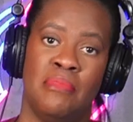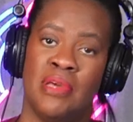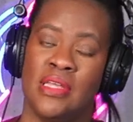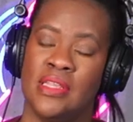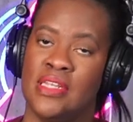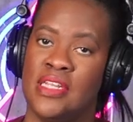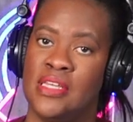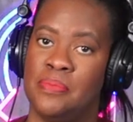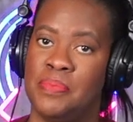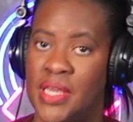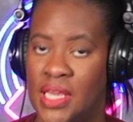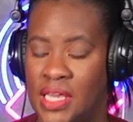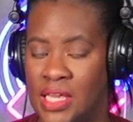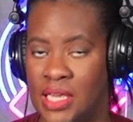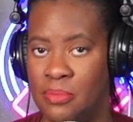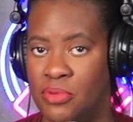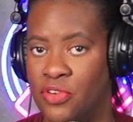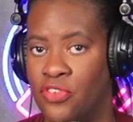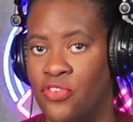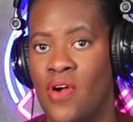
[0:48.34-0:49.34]
Melanie P.
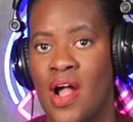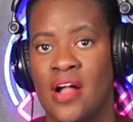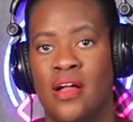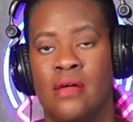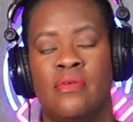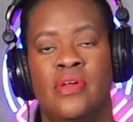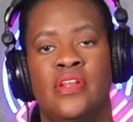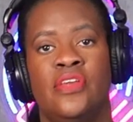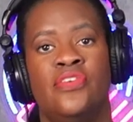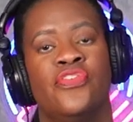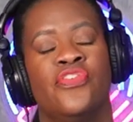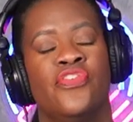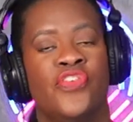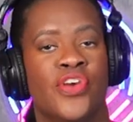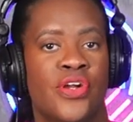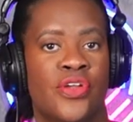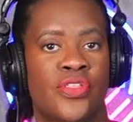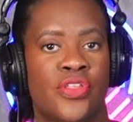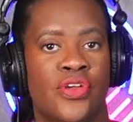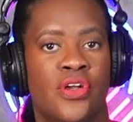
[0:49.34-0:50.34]
Before I go any
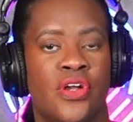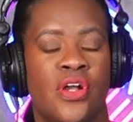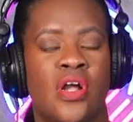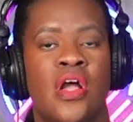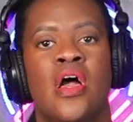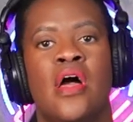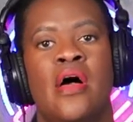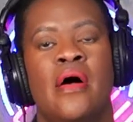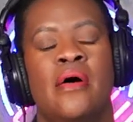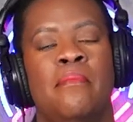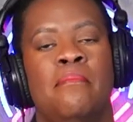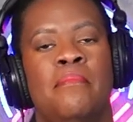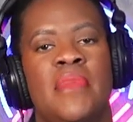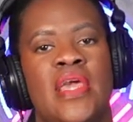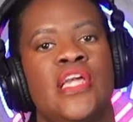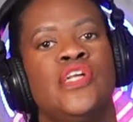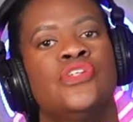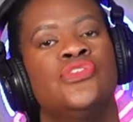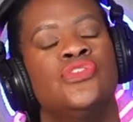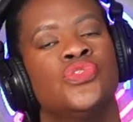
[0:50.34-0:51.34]
further,
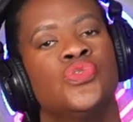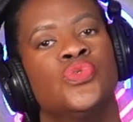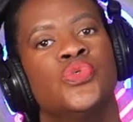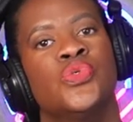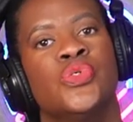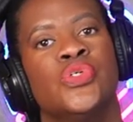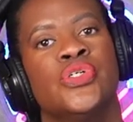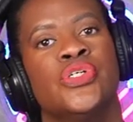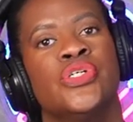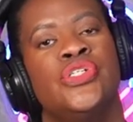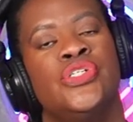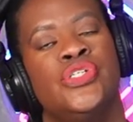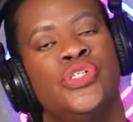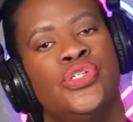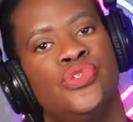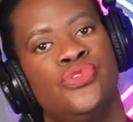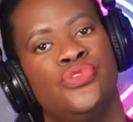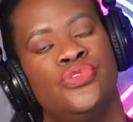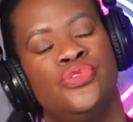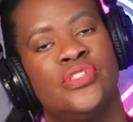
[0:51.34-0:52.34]
make sure
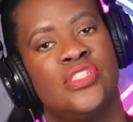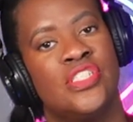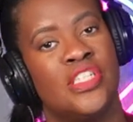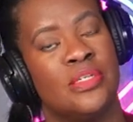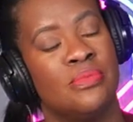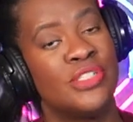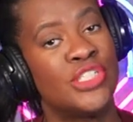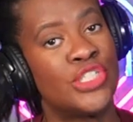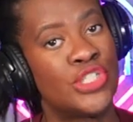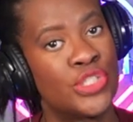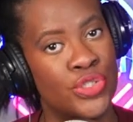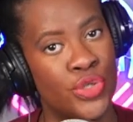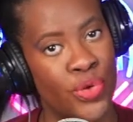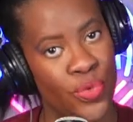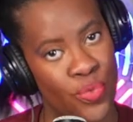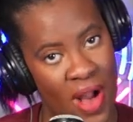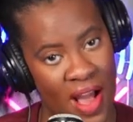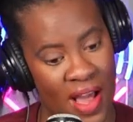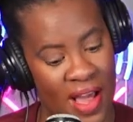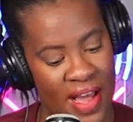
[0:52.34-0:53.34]
you
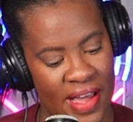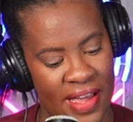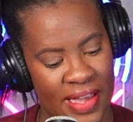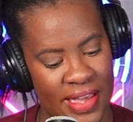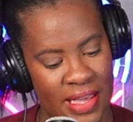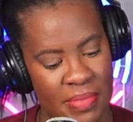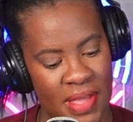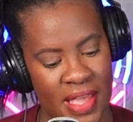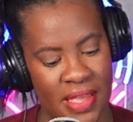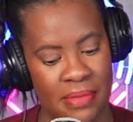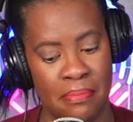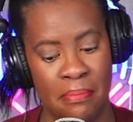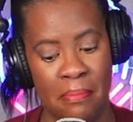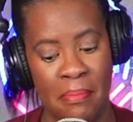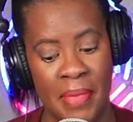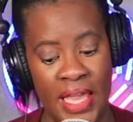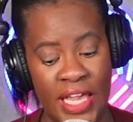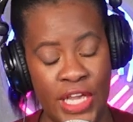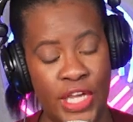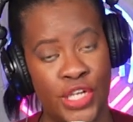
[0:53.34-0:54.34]
subscribe and
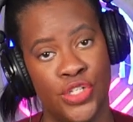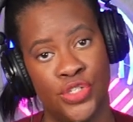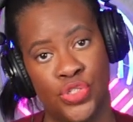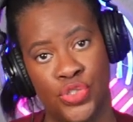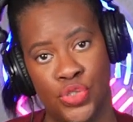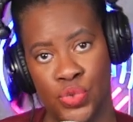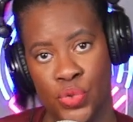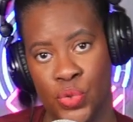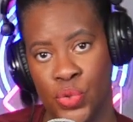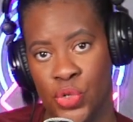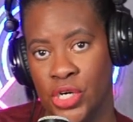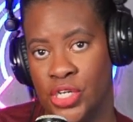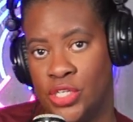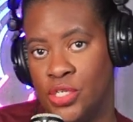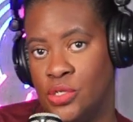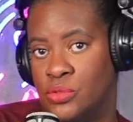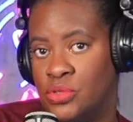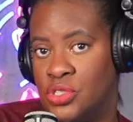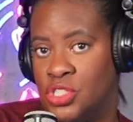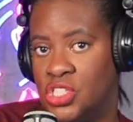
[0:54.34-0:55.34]
make sure
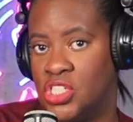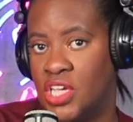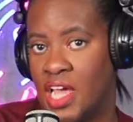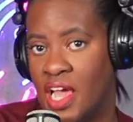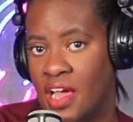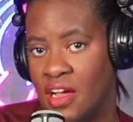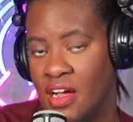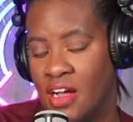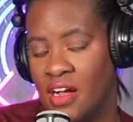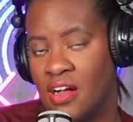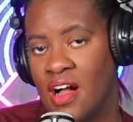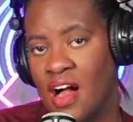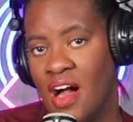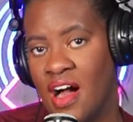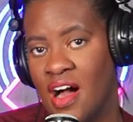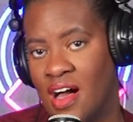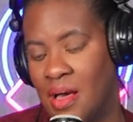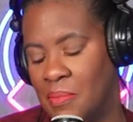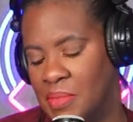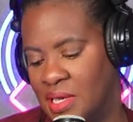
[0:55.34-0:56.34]
you share,
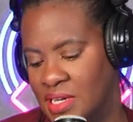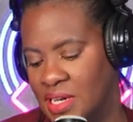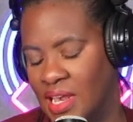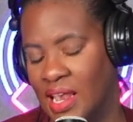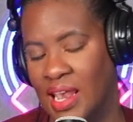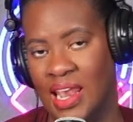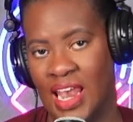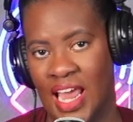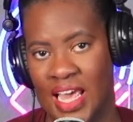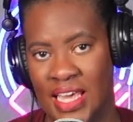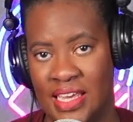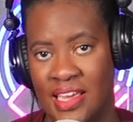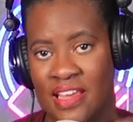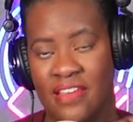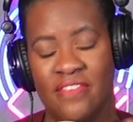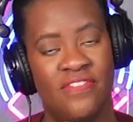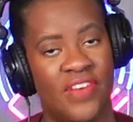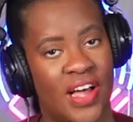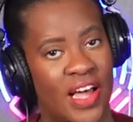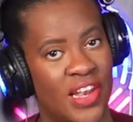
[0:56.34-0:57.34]
comment, like,
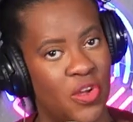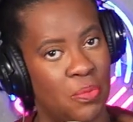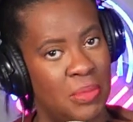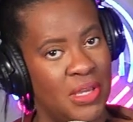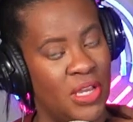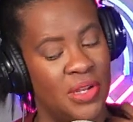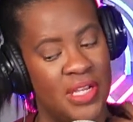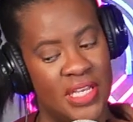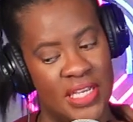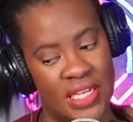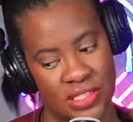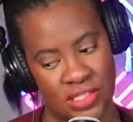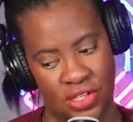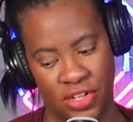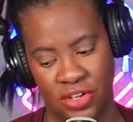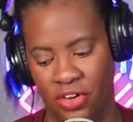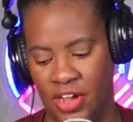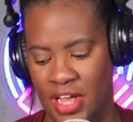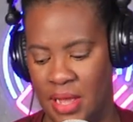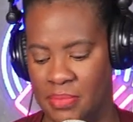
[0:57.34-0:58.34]
and follow me on
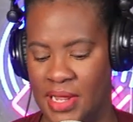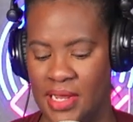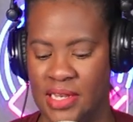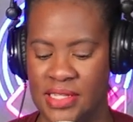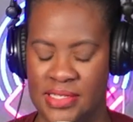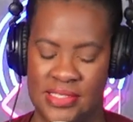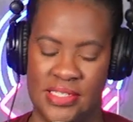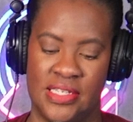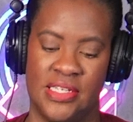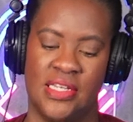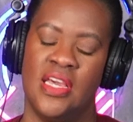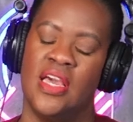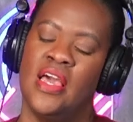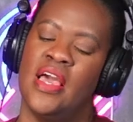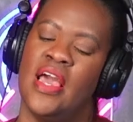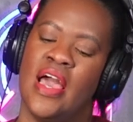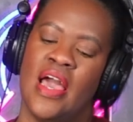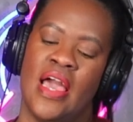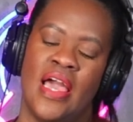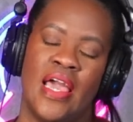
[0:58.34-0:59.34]
Instagram. Now listen,
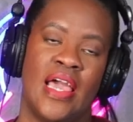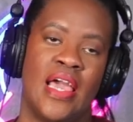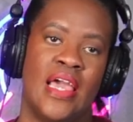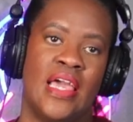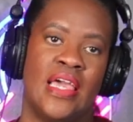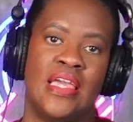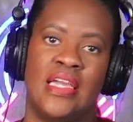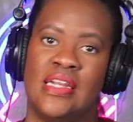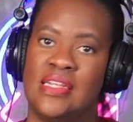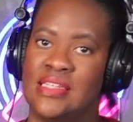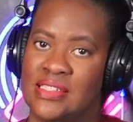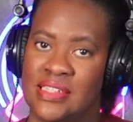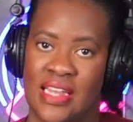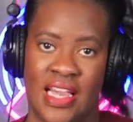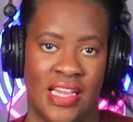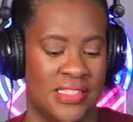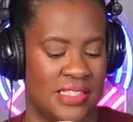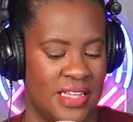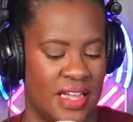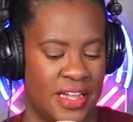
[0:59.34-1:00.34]
it is
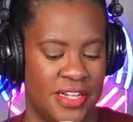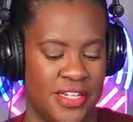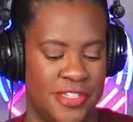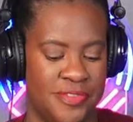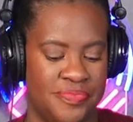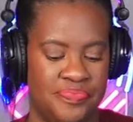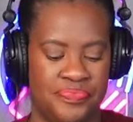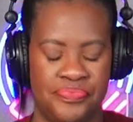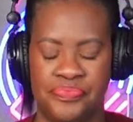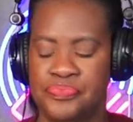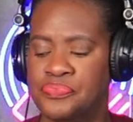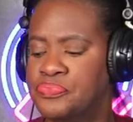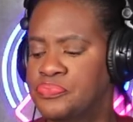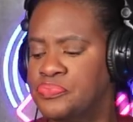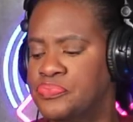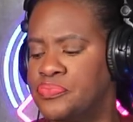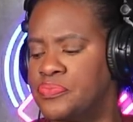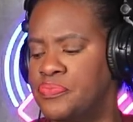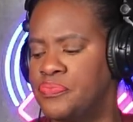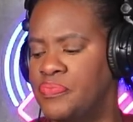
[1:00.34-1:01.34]
nighttime.
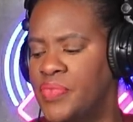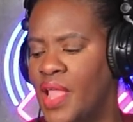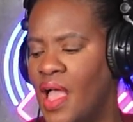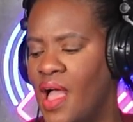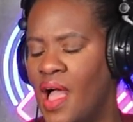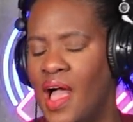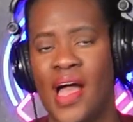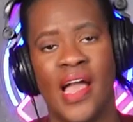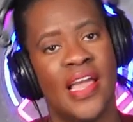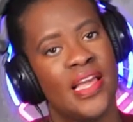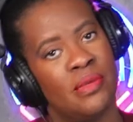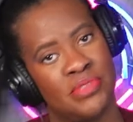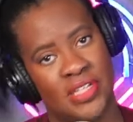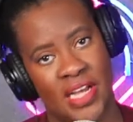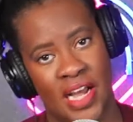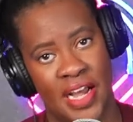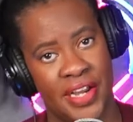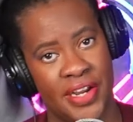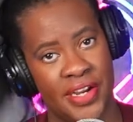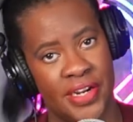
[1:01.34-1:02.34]
I am
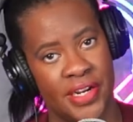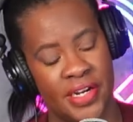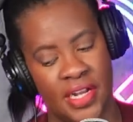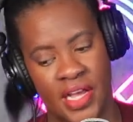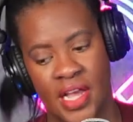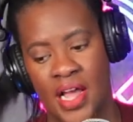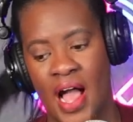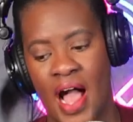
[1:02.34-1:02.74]
tired.